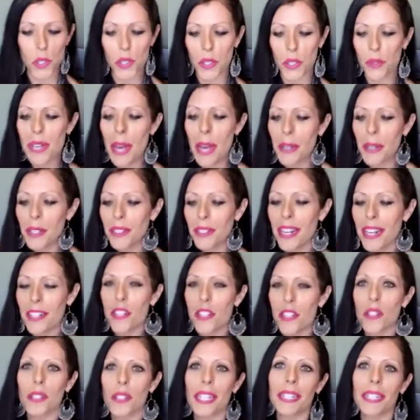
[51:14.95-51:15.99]
So now you're
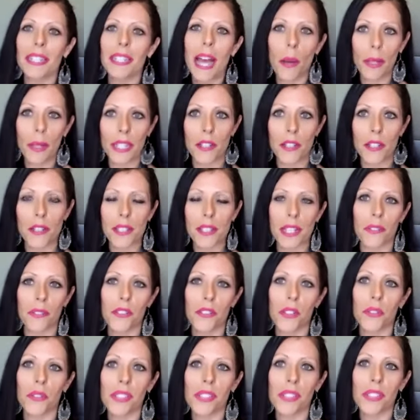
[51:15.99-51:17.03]
actually allowing yourself
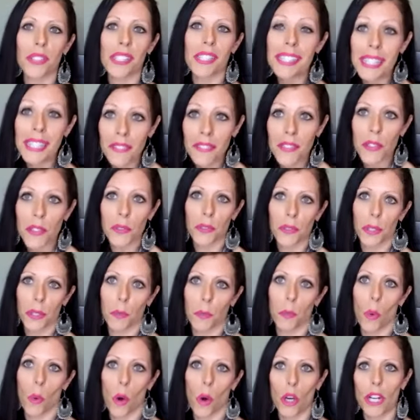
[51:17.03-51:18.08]
to receive the
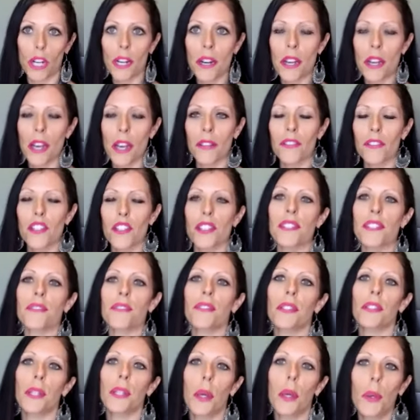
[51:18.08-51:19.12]
reward of
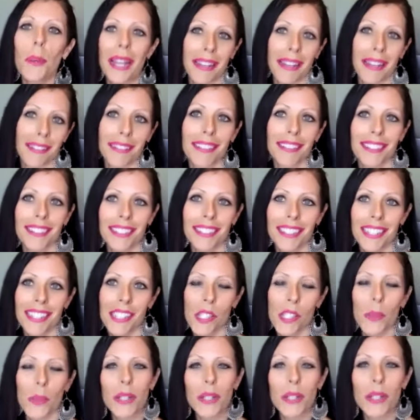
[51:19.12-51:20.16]
just flowing.
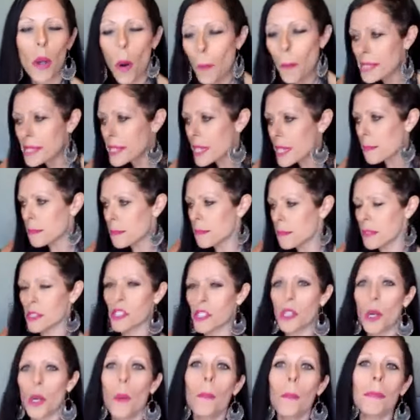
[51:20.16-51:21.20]
So it opens up
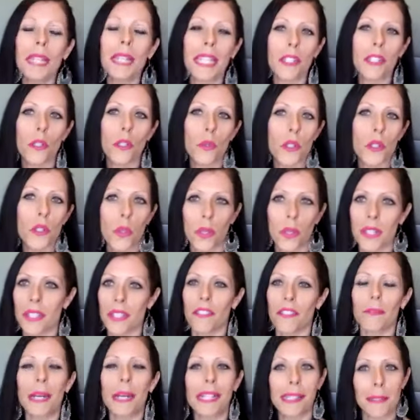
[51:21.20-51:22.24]
so many new doors
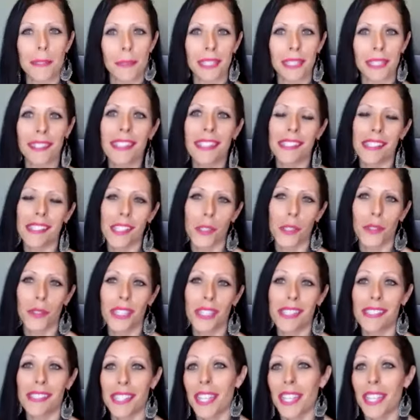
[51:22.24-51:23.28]
of possibilities to
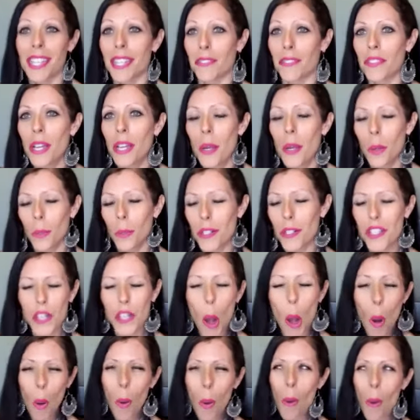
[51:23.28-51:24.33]
receive, which is a
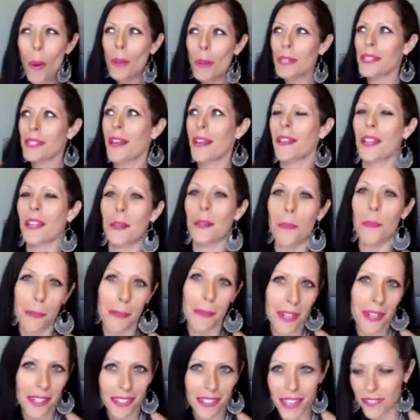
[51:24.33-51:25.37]
whole other
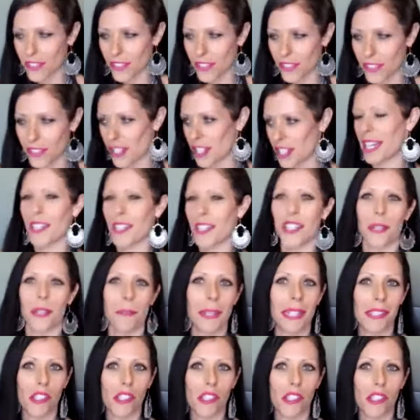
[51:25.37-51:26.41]
webinar conversation
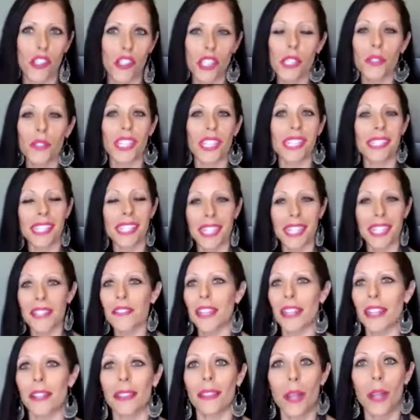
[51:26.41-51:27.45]
because just
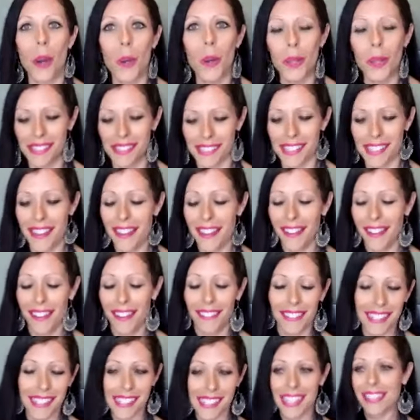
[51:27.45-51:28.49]
receiving alone is,
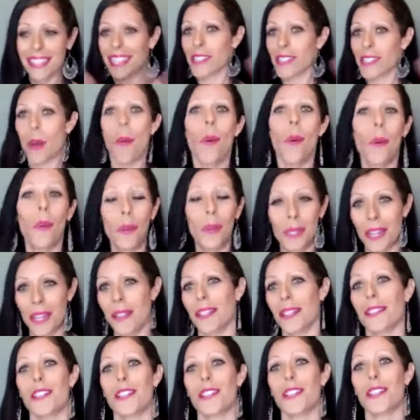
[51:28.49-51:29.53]
like I said, that's a whole
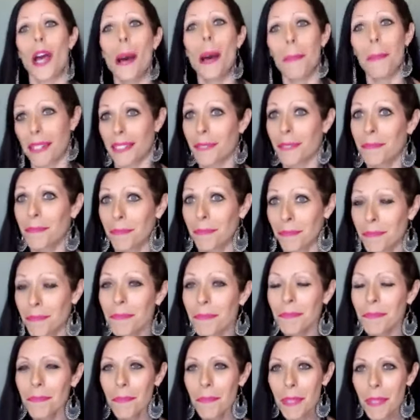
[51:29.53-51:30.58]
nother topic.
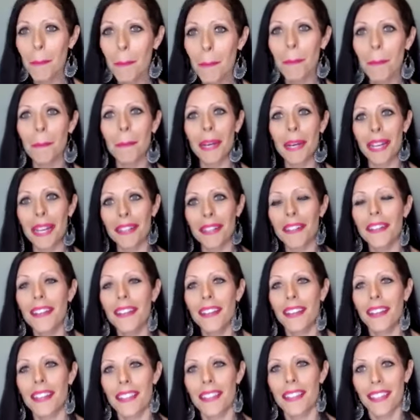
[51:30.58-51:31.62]
But
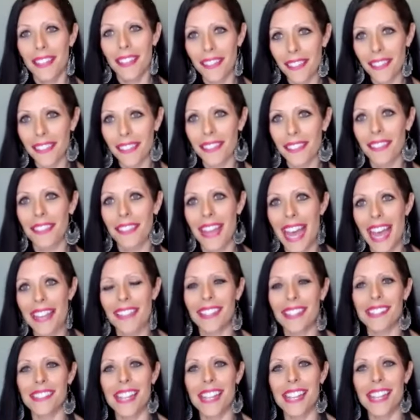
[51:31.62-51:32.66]
that
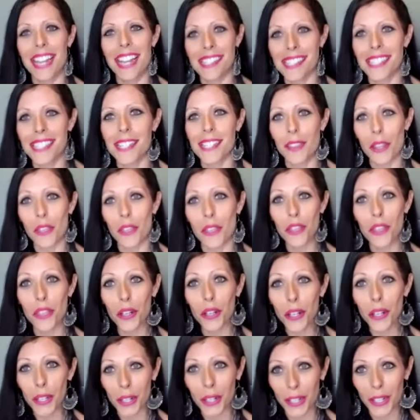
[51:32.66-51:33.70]
then ties into the
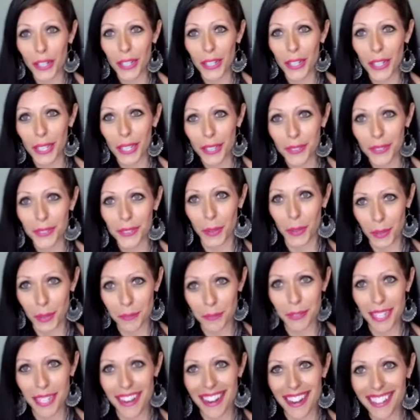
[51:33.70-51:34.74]
third
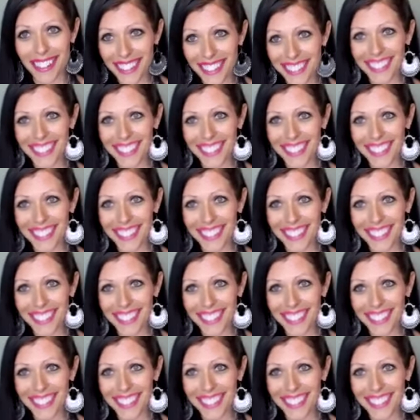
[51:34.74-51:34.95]
roadblock.